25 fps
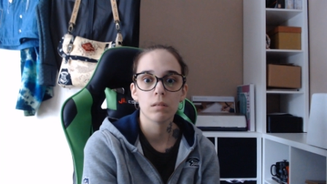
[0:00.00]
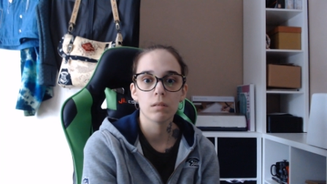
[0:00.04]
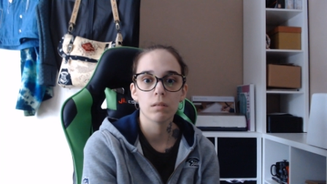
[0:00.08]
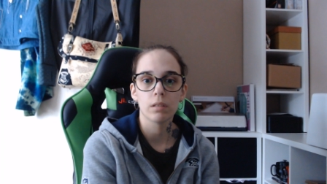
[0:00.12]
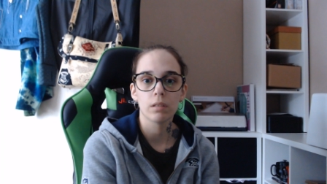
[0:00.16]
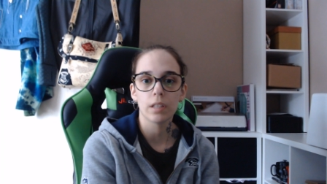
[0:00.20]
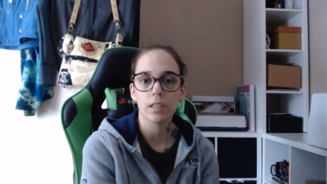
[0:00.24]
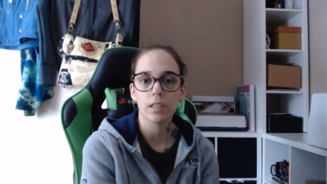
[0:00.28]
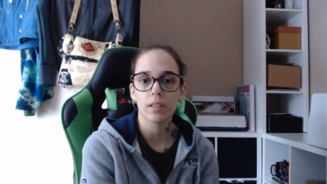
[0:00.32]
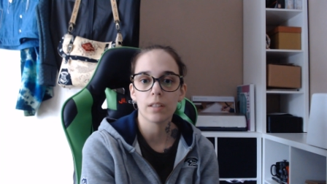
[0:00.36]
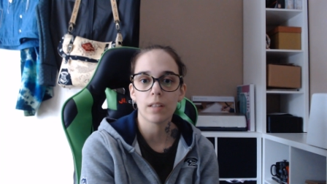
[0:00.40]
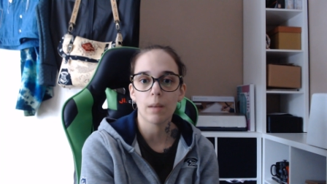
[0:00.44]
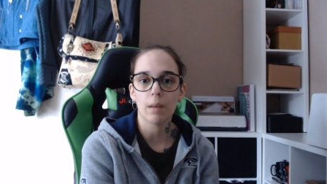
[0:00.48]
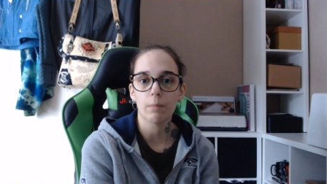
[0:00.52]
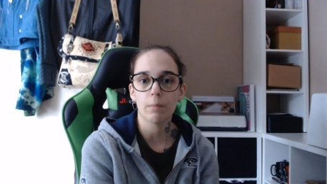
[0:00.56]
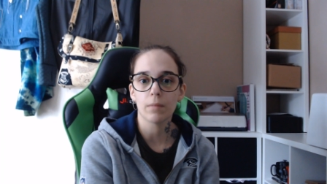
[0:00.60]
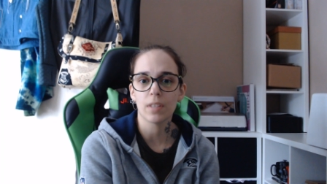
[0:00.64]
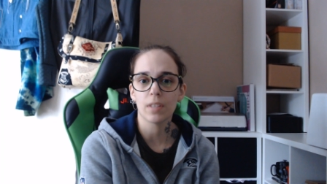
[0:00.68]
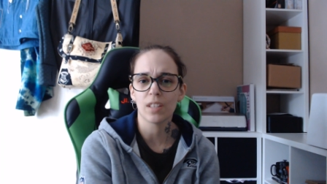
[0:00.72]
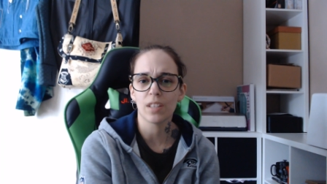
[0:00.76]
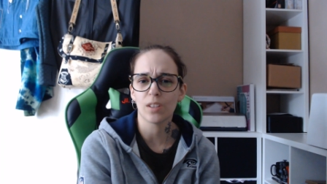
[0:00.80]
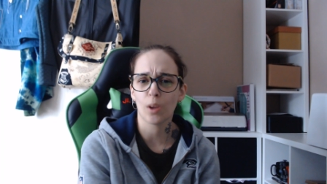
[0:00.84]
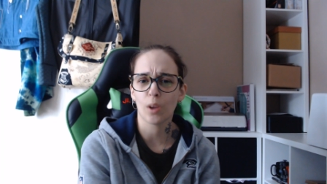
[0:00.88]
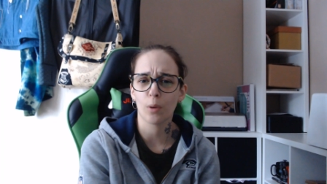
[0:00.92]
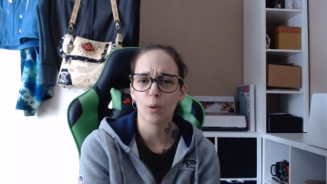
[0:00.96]
It's so
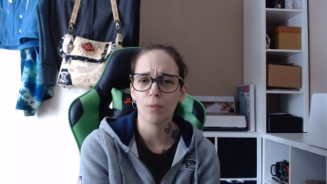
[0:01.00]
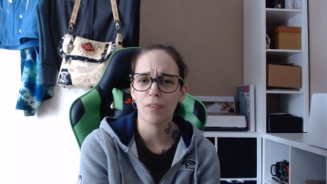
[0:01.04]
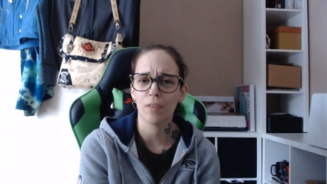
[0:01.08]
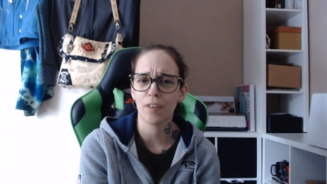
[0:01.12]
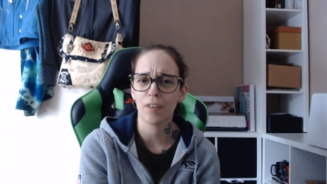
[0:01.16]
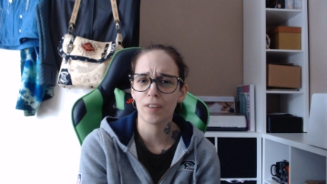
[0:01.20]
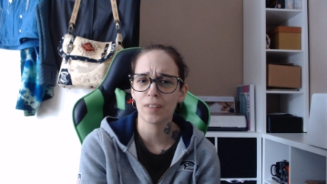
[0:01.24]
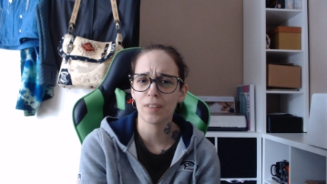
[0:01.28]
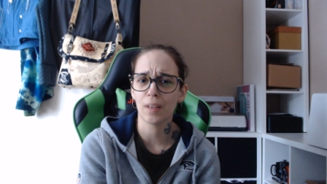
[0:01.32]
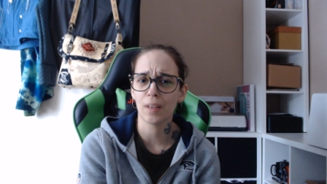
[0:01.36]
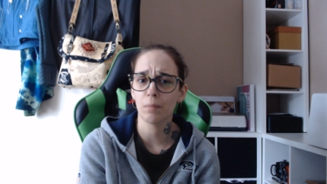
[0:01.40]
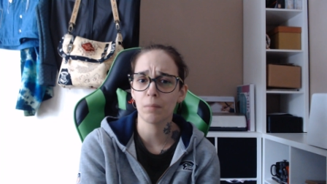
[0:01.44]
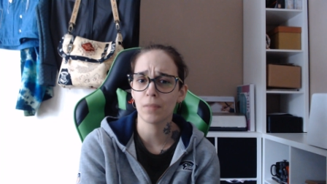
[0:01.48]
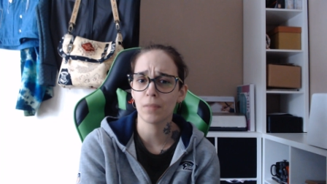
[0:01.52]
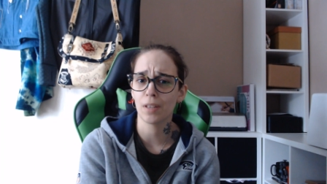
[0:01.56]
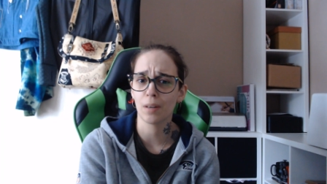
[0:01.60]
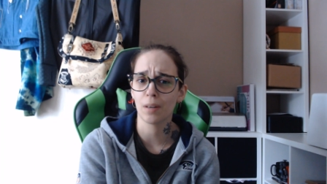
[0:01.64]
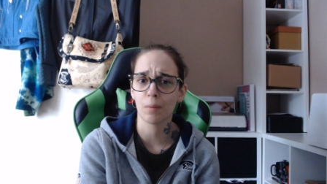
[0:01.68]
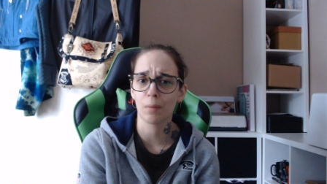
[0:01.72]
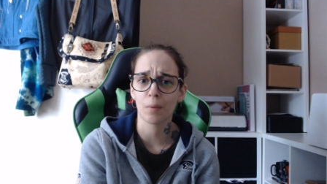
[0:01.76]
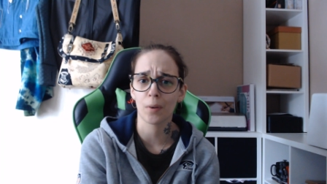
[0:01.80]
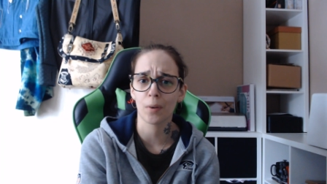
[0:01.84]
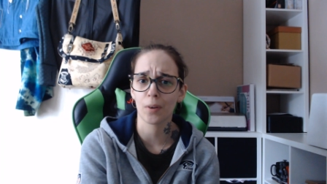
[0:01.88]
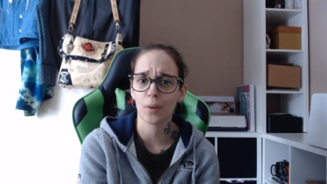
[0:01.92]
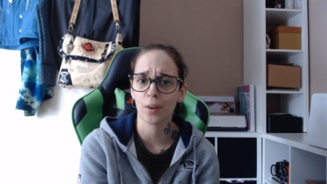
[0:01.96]
very tempting,
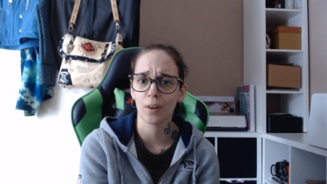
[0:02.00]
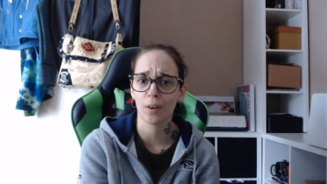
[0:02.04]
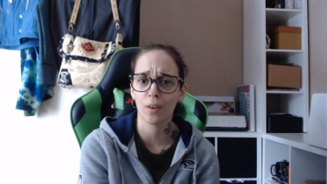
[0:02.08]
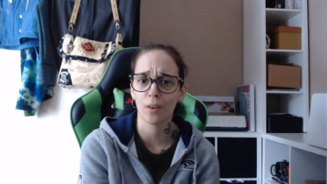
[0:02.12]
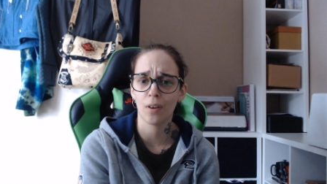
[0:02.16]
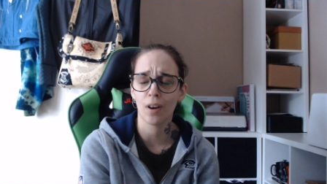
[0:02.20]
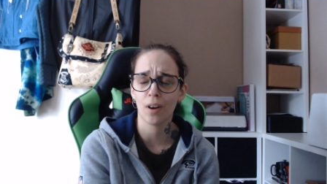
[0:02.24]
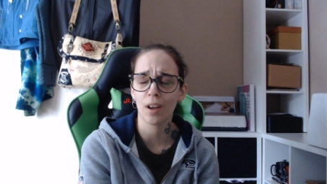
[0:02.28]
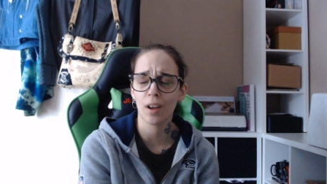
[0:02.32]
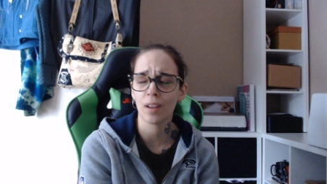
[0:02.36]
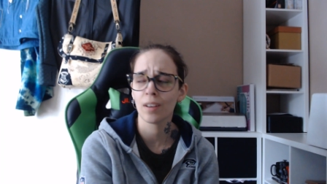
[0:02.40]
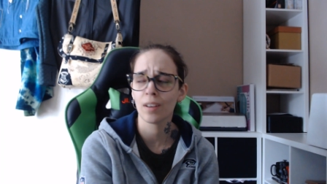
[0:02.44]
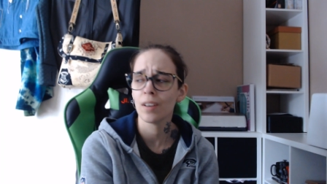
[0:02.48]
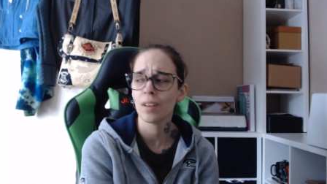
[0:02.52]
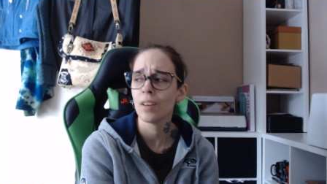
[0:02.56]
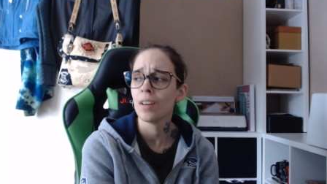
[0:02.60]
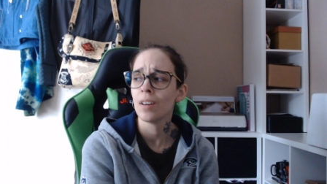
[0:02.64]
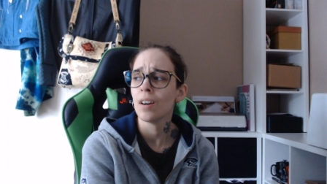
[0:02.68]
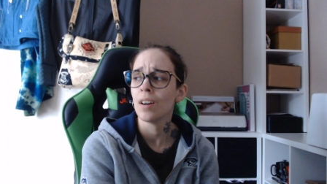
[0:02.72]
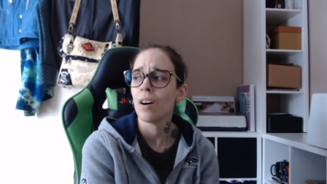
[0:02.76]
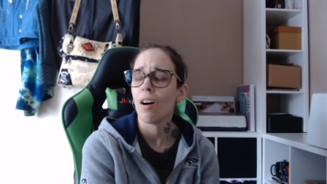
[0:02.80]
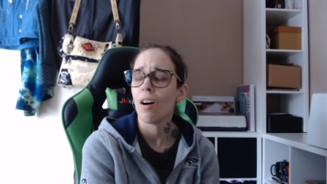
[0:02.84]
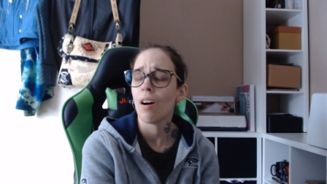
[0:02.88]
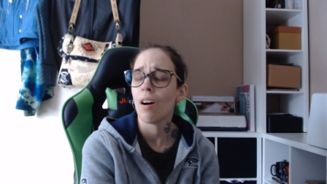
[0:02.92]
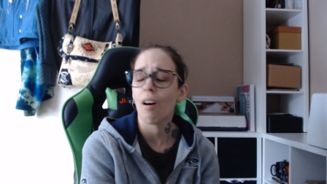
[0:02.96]
I'm not gonna lie.
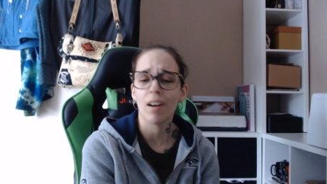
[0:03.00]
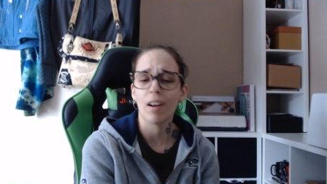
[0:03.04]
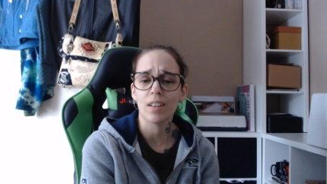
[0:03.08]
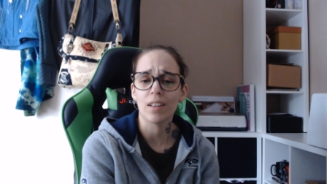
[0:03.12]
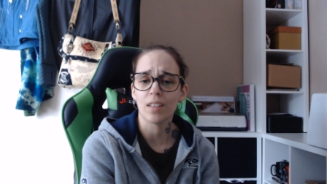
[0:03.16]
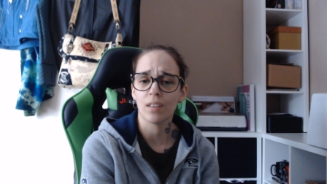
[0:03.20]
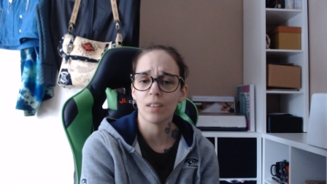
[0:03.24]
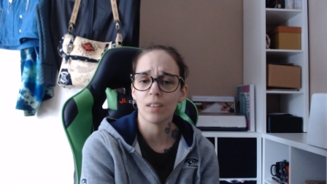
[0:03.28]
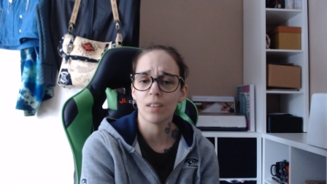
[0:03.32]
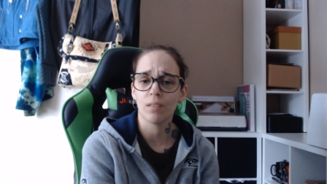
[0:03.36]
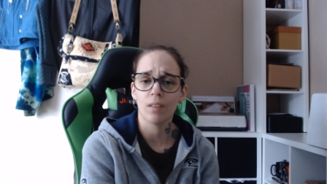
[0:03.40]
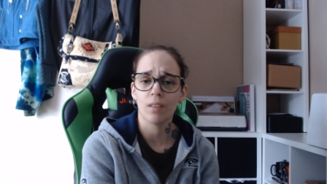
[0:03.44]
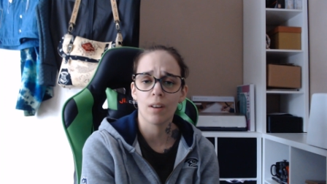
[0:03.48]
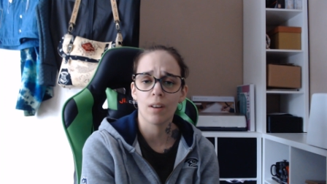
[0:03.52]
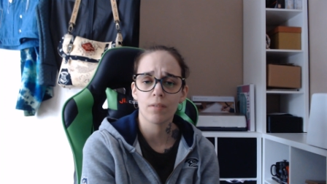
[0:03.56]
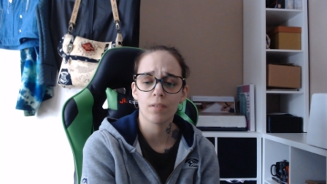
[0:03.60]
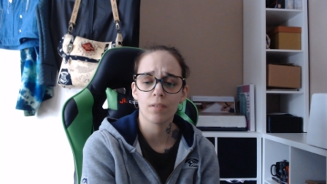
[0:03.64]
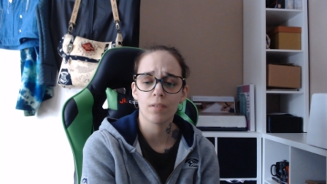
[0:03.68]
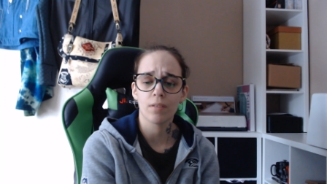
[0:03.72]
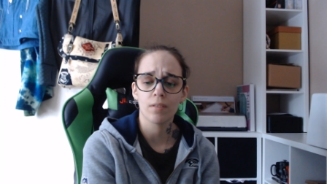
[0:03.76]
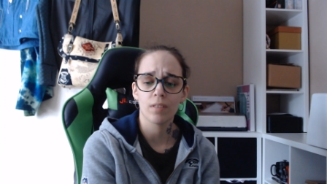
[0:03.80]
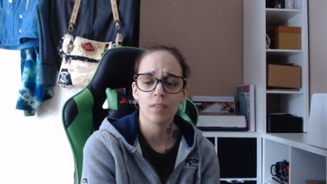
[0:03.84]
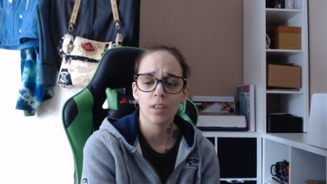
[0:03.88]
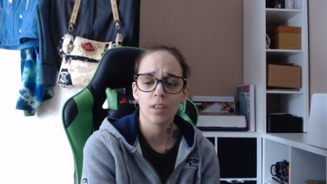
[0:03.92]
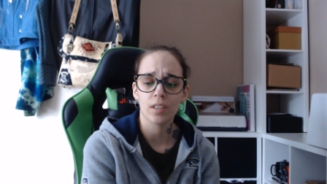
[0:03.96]
I
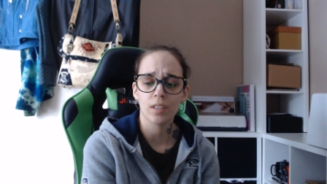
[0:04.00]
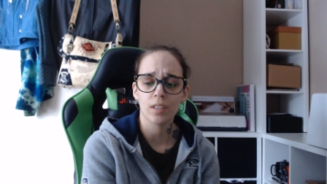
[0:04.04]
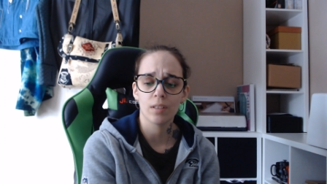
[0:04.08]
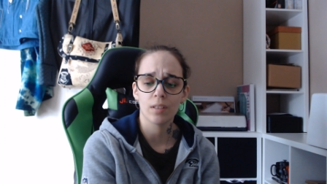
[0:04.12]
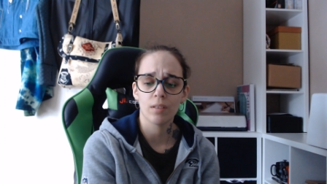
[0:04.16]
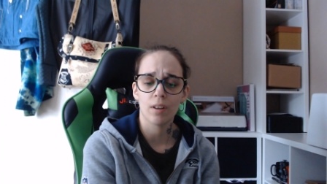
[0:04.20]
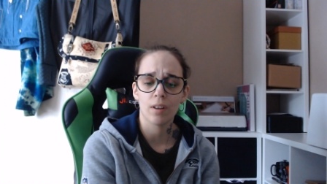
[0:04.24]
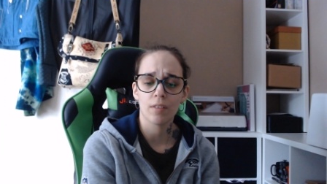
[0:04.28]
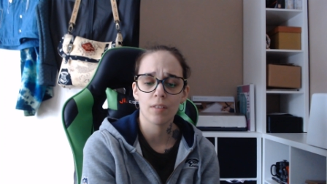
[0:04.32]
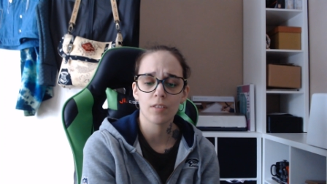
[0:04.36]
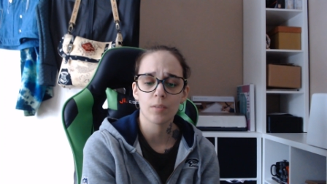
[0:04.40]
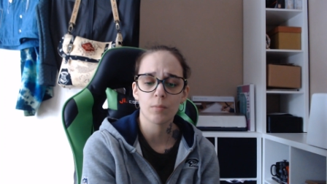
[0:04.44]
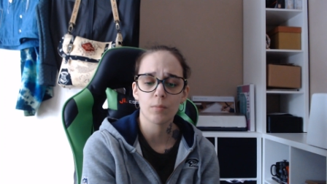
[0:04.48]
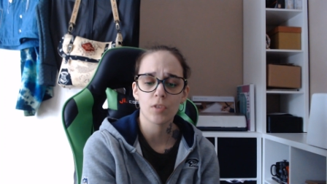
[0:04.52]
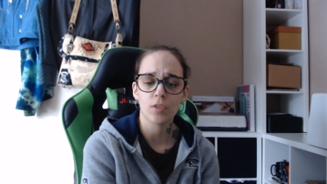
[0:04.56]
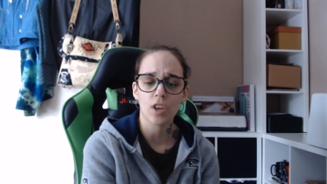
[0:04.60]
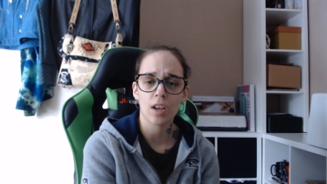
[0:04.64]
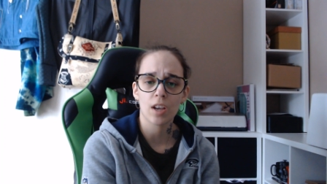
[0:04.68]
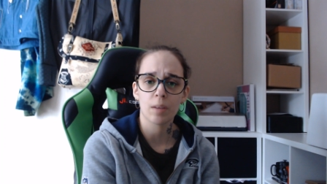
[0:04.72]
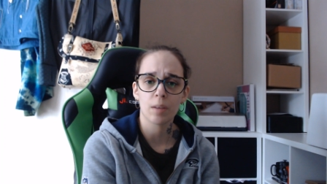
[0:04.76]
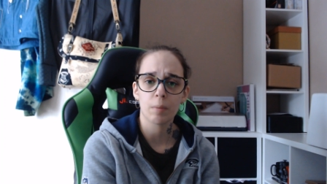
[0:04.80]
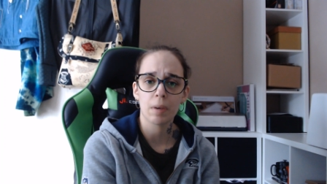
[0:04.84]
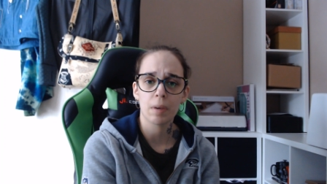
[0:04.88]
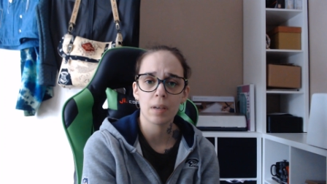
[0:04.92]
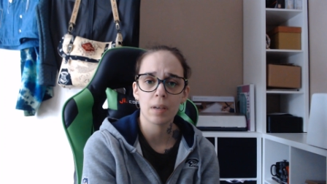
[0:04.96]
do love some
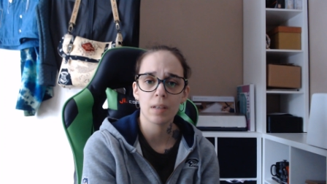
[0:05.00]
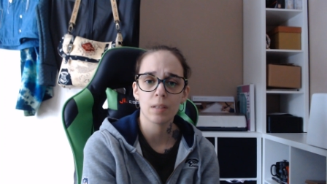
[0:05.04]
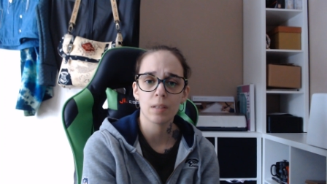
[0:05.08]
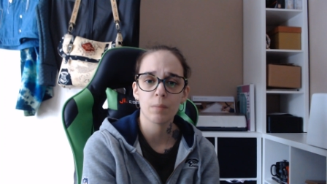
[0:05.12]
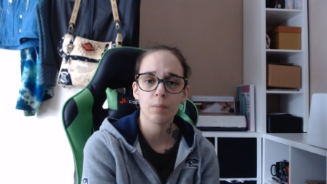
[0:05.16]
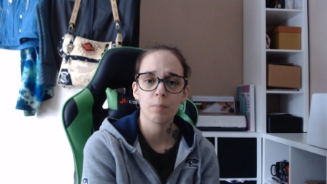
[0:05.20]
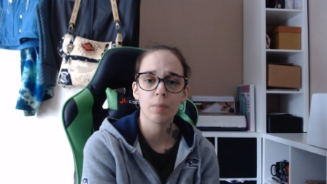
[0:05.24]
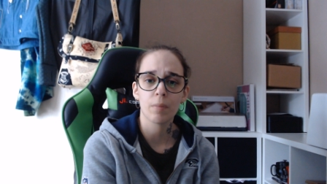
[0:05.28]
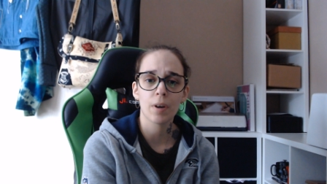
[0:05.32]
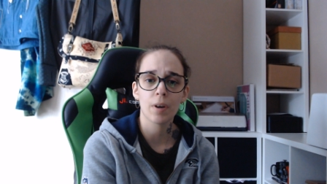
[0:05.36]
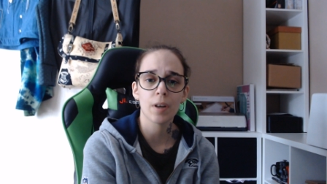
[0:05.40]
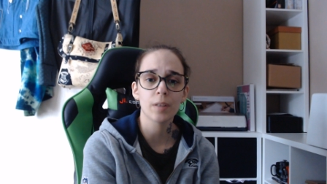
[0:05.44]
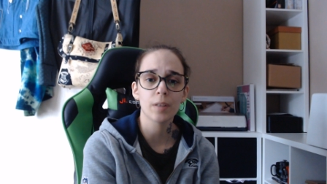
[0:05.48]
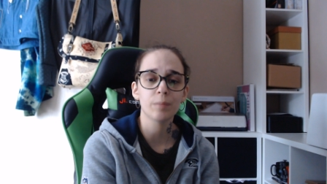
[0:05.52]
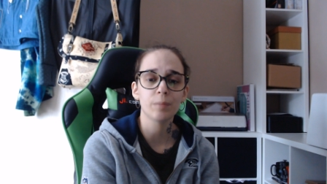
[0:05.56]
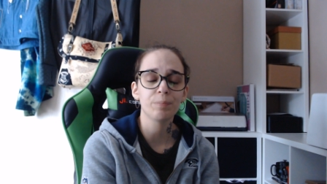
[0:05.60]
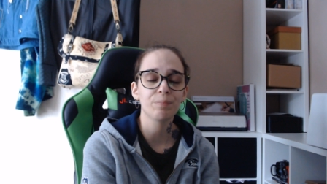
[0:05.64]
Scheepjes, but